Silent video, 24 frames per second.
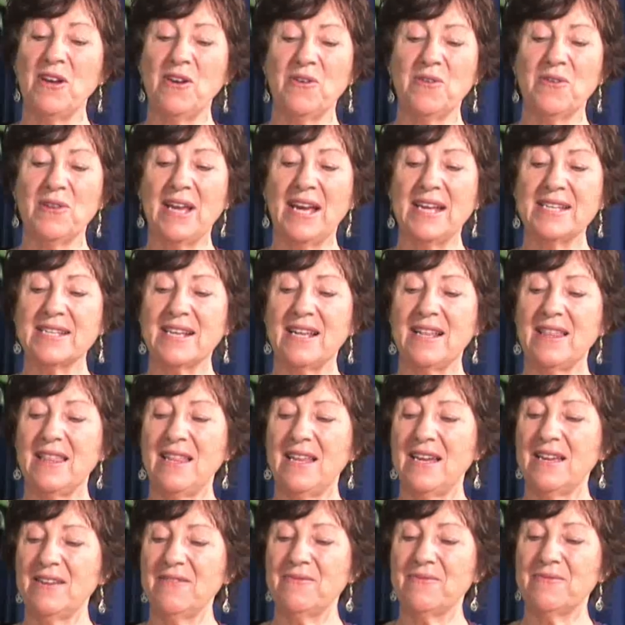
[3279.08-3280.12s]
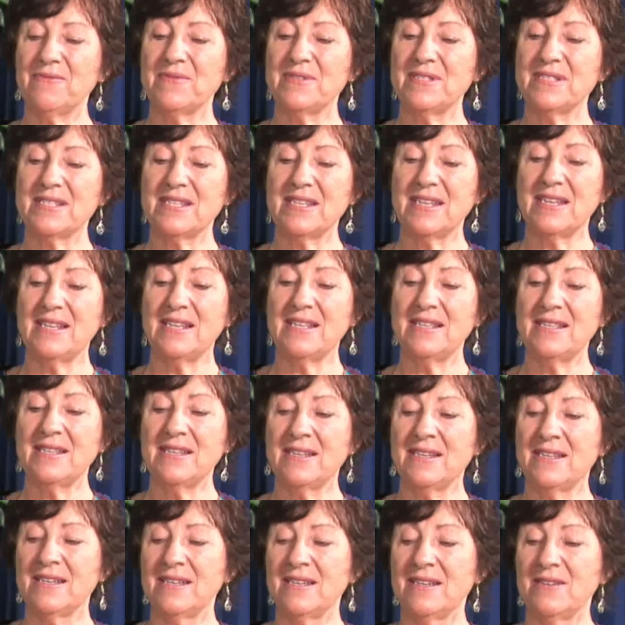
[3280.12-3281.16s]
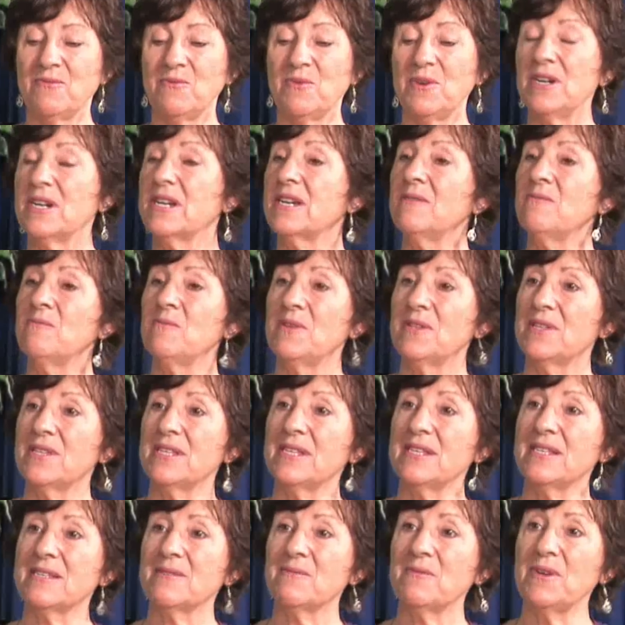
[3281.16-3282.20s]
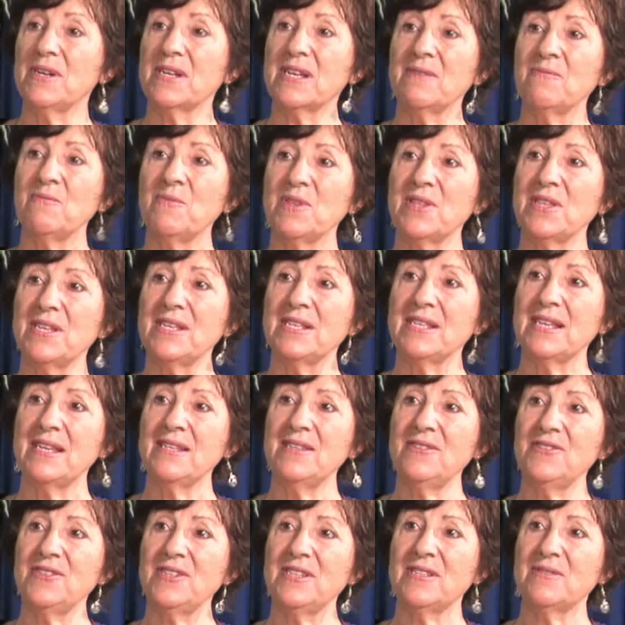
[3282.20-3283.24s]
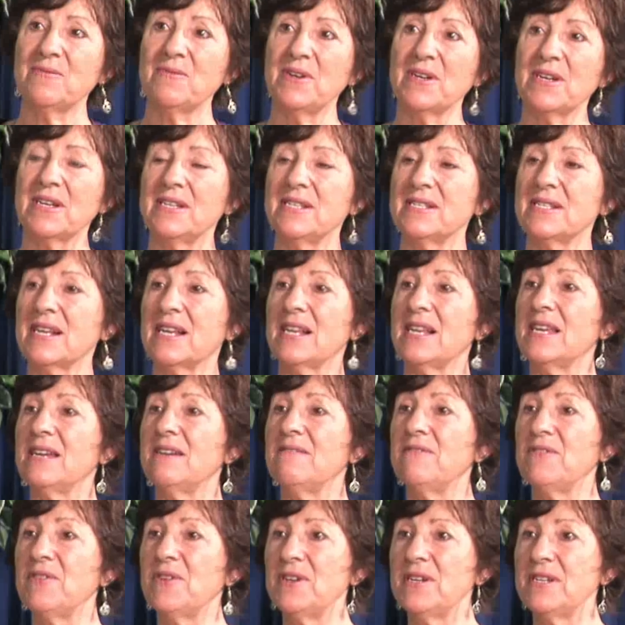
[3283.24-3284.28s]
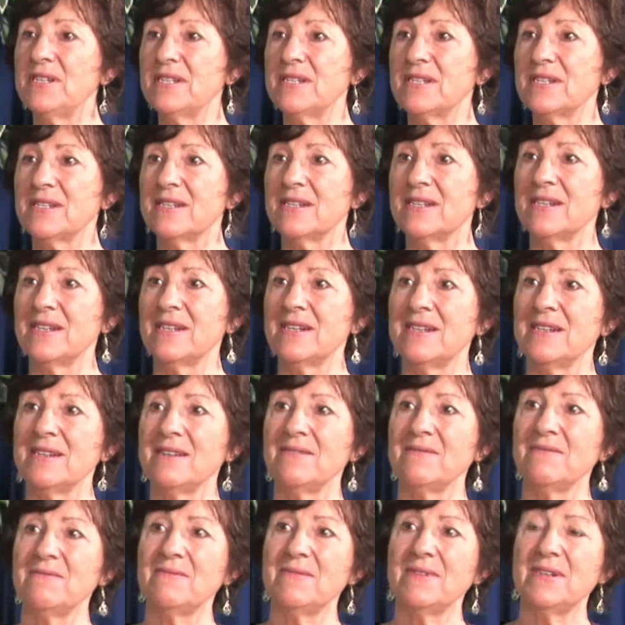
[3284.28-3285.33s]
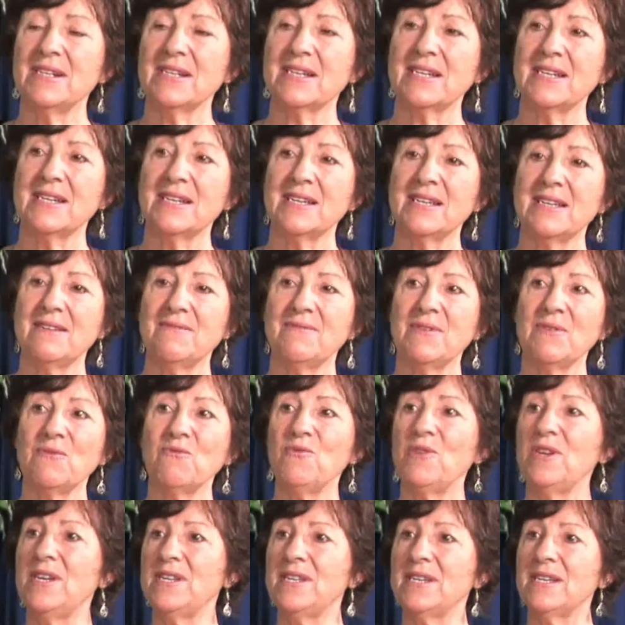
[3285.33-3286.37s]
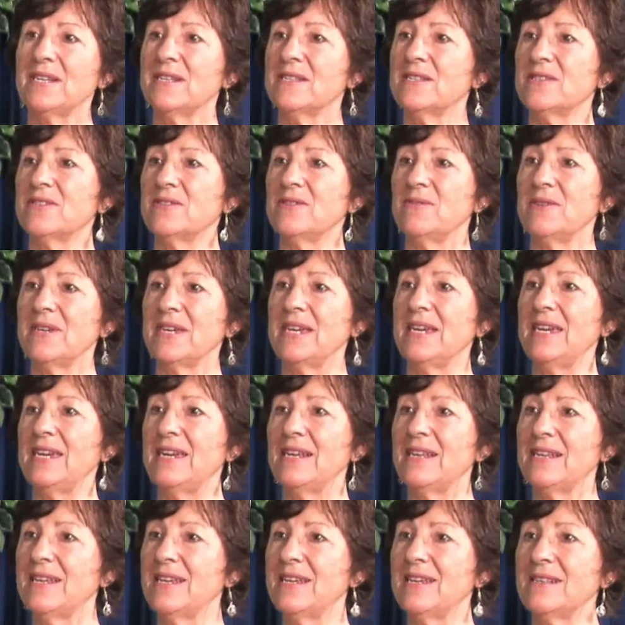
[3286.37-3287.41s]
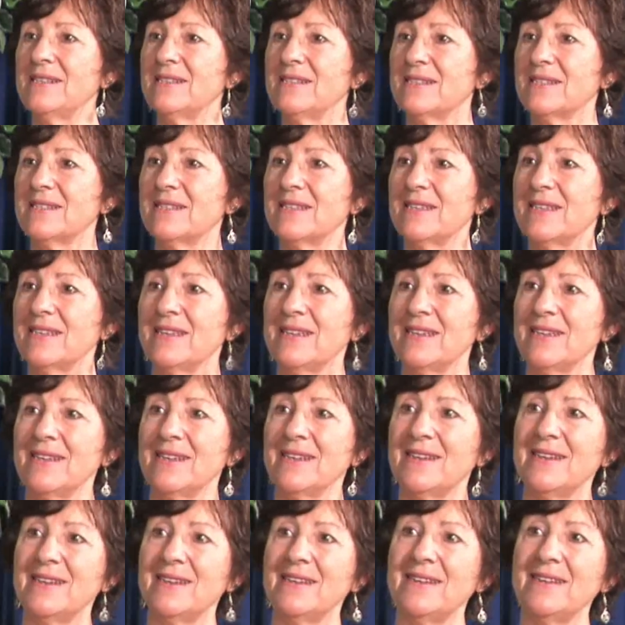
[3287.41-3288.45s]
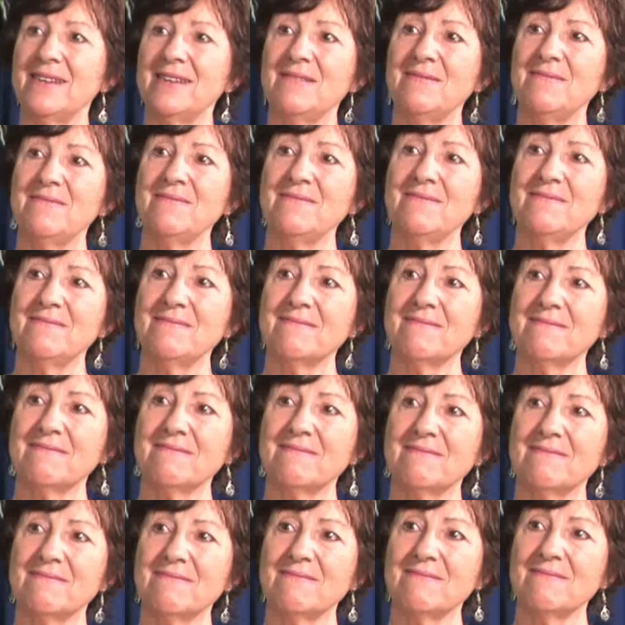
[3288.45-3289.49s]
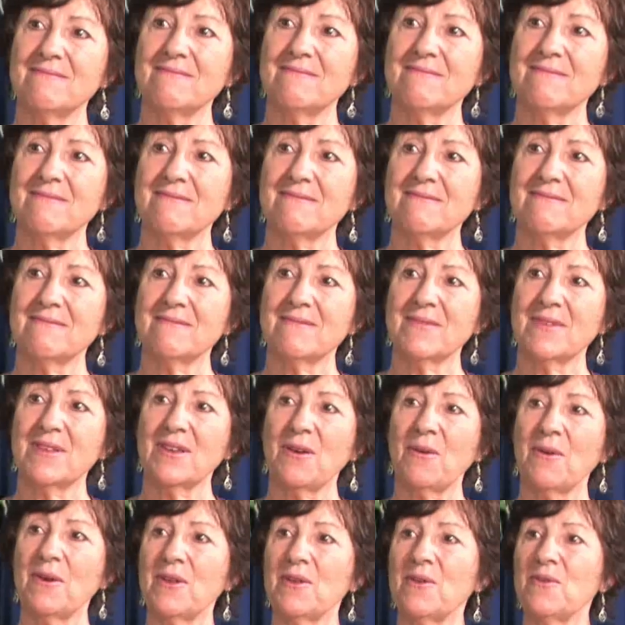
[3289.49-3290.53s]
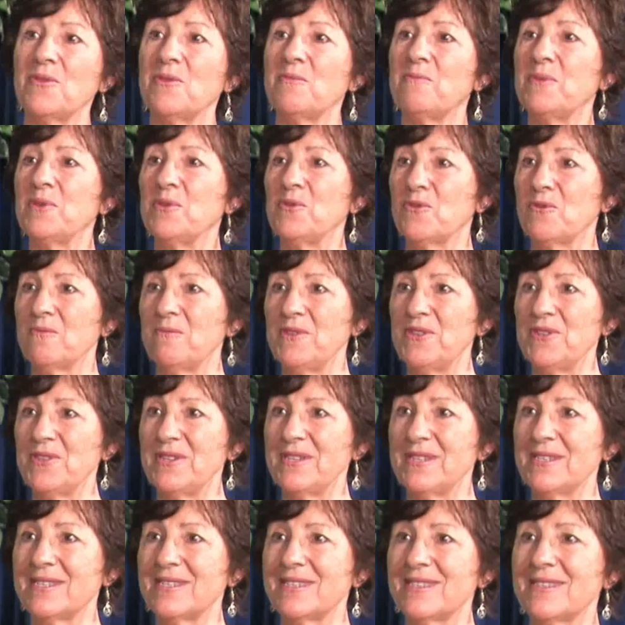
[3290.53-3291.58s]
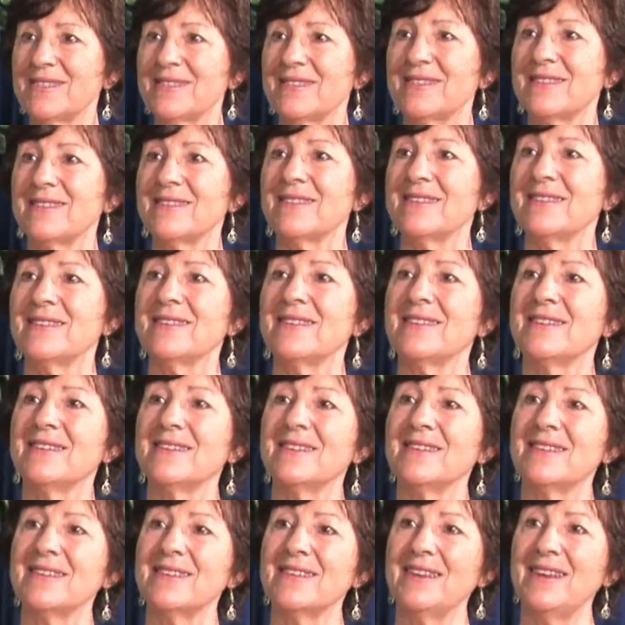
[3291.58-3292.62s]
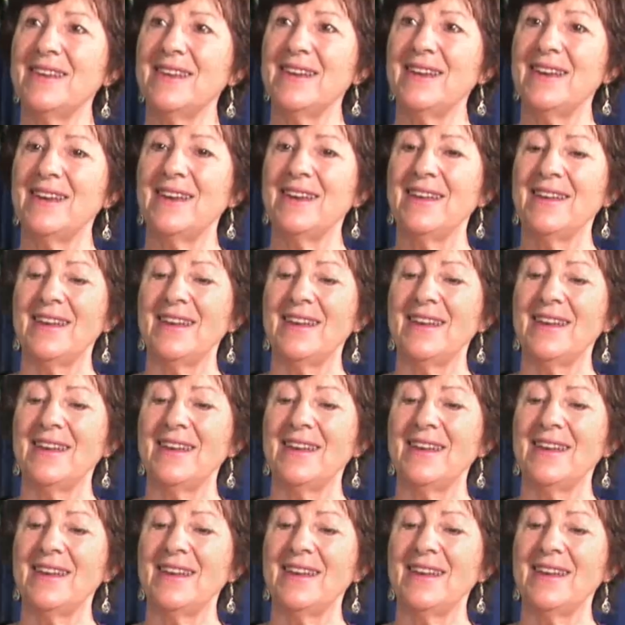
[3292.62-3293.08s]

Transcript: whole adult life was in working with this, working with these energies, working as a clairvoyant, working, giving readings, doing healings, um, going on the pilgrimages. Ah. Yeah.